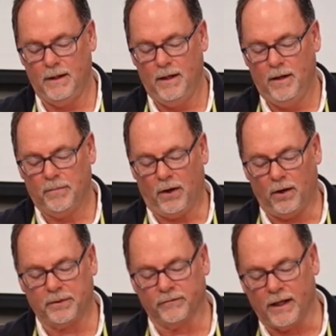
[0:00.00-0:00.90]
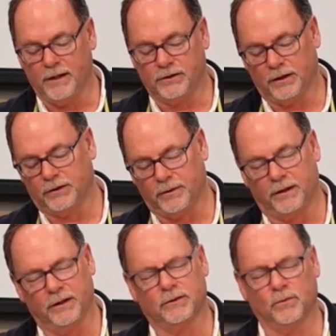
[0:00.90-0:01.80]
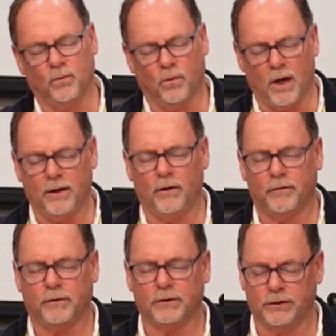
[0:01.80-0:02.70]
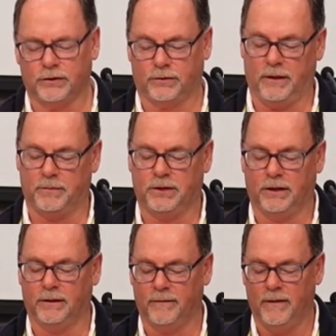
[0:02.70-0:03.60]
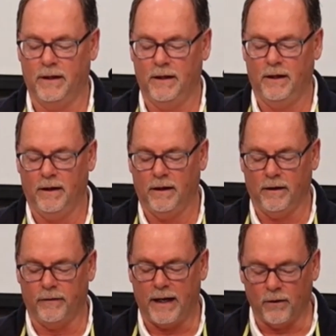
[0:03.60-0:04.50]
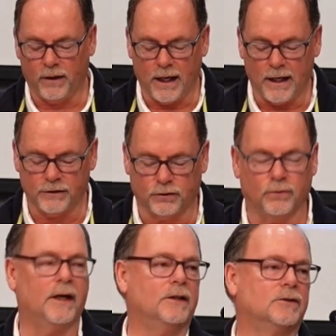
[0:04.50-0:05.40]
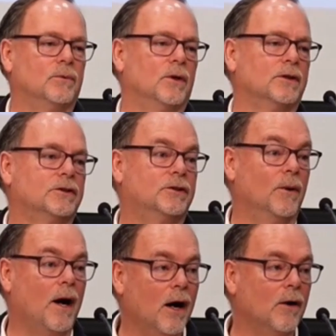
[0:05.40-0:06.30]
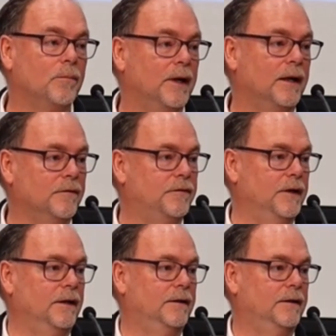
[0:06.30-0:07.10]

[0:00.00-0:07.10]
Paul provides us with this wonderful description of how God's grace works to our benefit